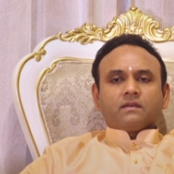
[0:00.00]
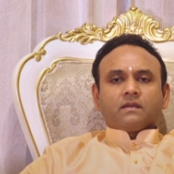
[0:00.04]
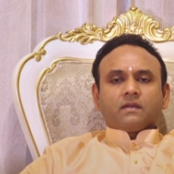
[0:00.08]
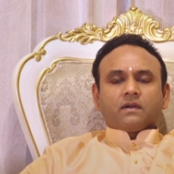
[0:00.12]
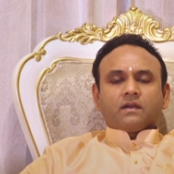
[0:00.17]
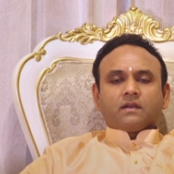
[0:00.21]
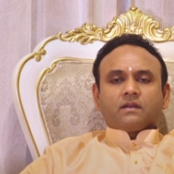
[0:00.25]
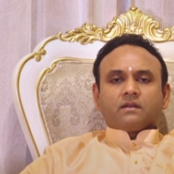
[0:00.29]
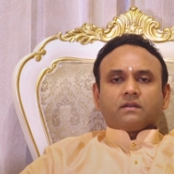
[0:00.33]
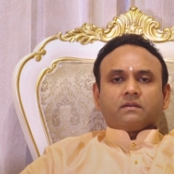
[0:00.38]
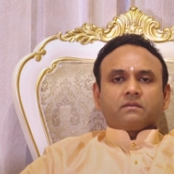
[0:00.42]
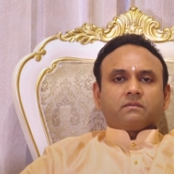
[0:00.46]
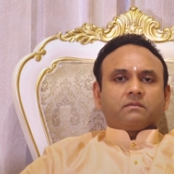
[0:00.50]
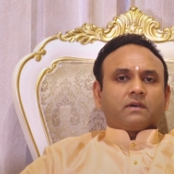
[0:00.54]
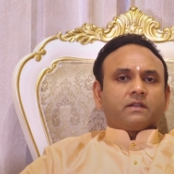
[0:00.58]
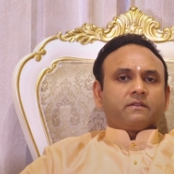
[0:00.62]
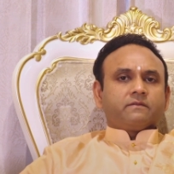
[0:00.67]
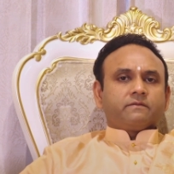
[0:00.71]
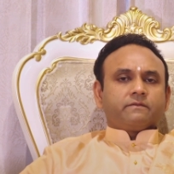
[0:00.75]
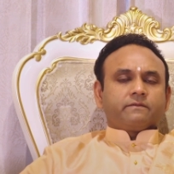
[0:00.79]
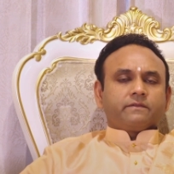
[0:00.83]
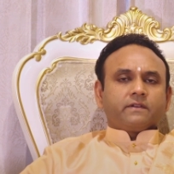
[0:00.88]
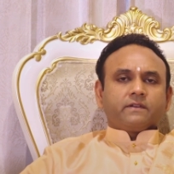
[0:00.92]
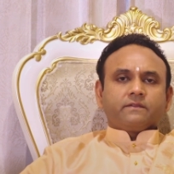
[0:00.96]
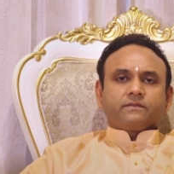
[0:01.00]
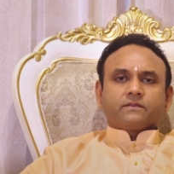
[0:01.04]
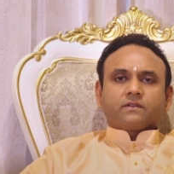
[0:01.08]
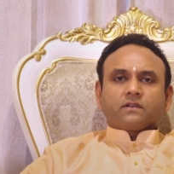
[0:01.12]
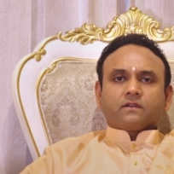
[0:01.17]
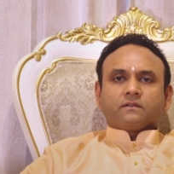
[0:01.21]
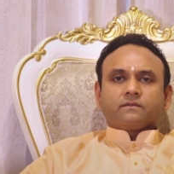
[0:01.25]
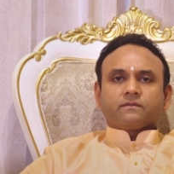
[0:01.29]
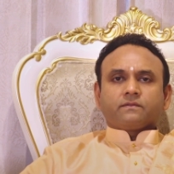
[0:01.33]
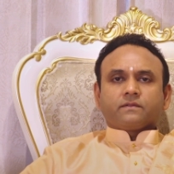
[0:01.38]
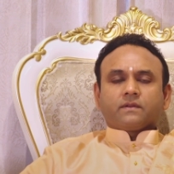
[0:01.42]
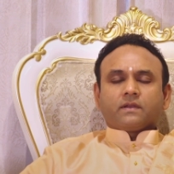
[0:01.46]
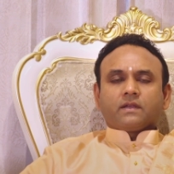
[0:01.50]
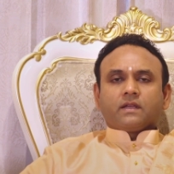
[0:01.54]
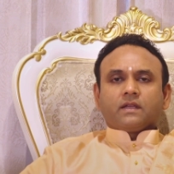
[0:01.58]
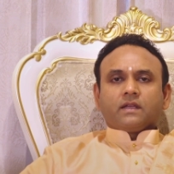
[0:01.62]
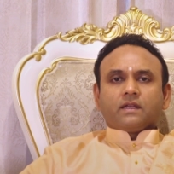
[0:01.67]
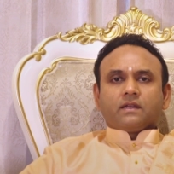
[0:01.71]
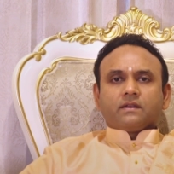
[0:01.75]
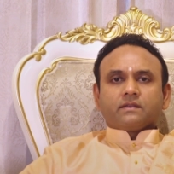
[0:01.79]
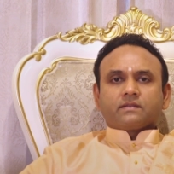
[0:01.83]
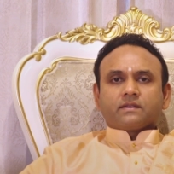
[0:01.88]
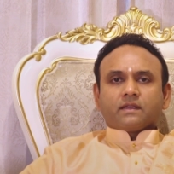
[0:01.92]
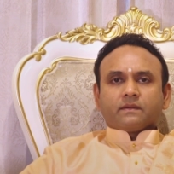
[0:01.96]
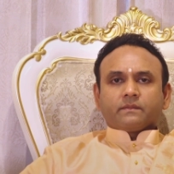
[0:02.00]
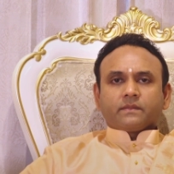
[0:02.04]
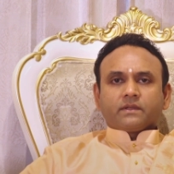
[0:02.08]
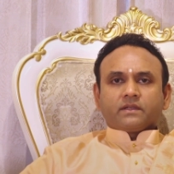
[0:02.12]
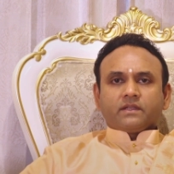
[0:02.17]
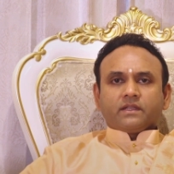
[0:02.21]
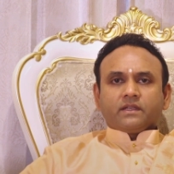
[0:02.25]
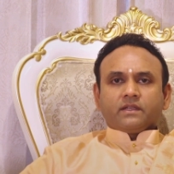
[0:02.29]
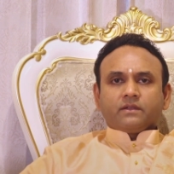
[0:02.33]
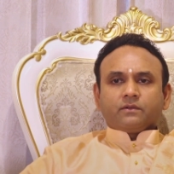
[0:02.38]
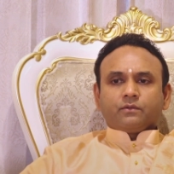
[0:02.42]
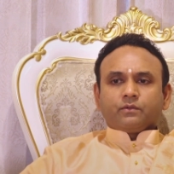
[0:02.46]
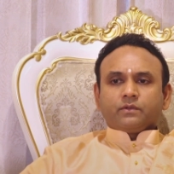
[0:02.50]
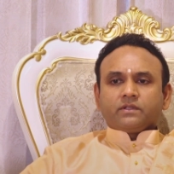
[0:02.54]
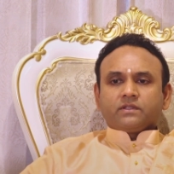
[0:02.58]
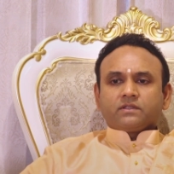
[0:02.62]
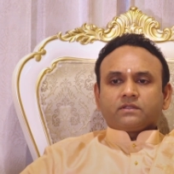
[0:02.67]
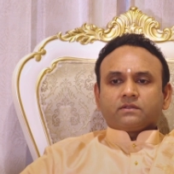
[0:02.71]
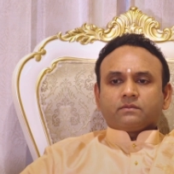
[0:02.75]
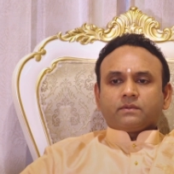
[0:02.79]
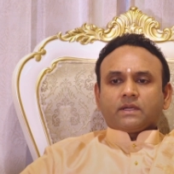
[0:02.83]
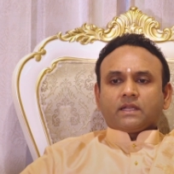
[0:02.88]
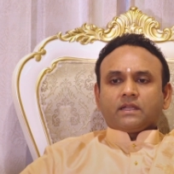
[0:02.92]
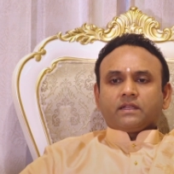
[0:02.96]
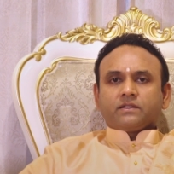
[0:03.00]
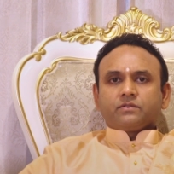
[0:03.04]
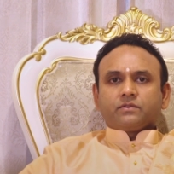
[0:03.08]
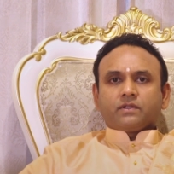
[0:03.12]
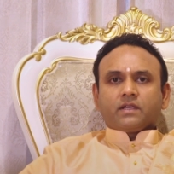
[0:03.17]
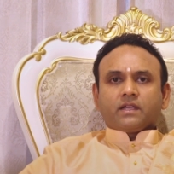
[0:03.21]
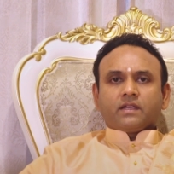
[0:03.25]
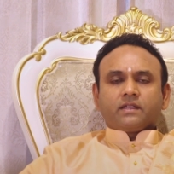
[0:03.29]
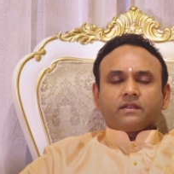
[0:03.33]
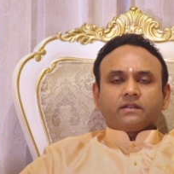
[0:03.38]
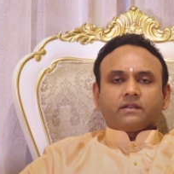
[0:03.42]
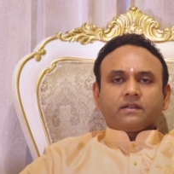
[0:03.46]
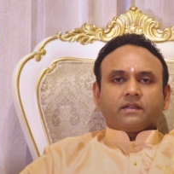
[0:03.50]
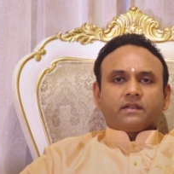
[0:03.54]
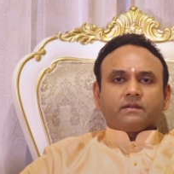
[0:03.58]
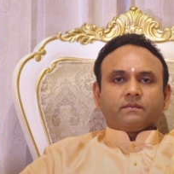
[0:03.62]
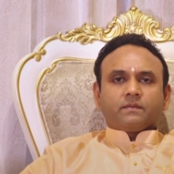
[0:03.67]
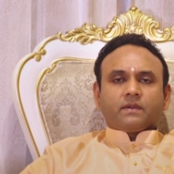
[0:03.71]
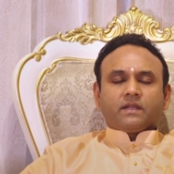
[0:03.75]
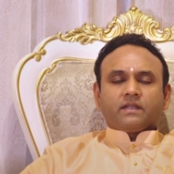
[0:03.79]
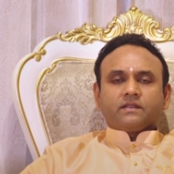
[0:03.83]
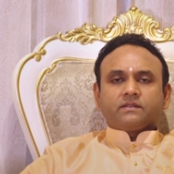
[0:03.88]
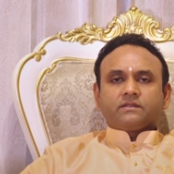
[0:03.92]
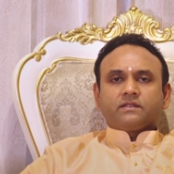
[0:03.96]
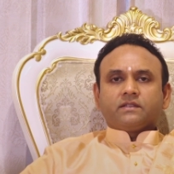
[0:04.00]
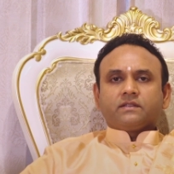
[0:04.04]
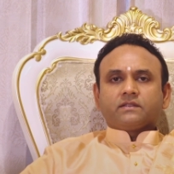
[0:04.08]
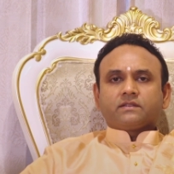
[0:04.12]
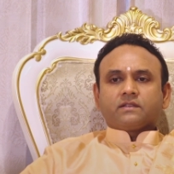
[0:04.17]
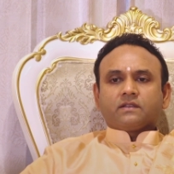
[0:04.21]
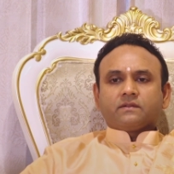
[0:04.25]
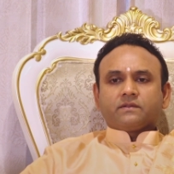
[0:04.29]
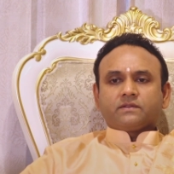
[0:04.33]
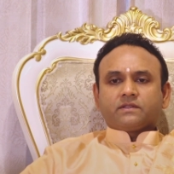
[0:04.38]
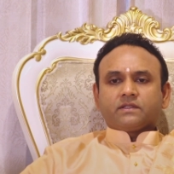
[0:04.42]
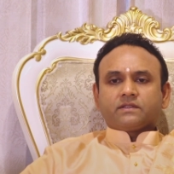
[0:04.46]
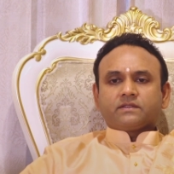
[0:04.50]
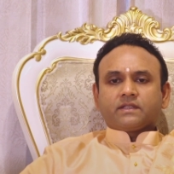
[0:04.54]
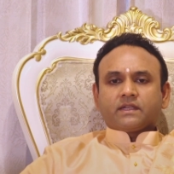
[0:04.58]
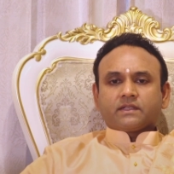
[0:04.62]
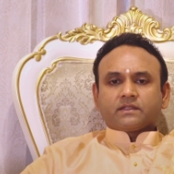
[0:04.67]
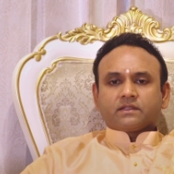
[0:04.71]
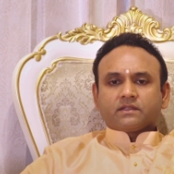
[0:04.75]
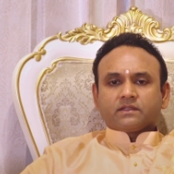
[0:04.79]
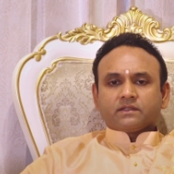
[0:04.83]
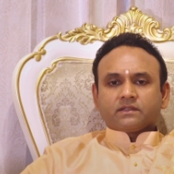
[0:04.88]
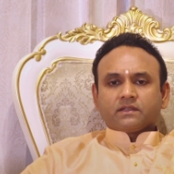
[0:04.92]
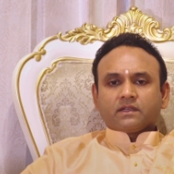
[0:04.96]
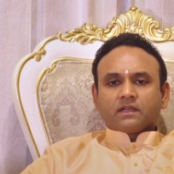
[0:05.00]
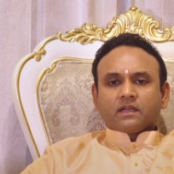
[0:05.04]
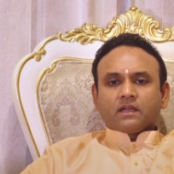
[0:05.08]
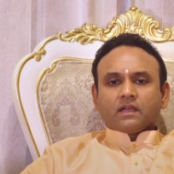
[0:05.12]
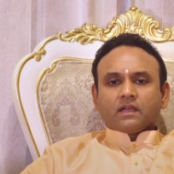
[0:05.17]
one-fifth of somebody who is well-educated and placed in a services sector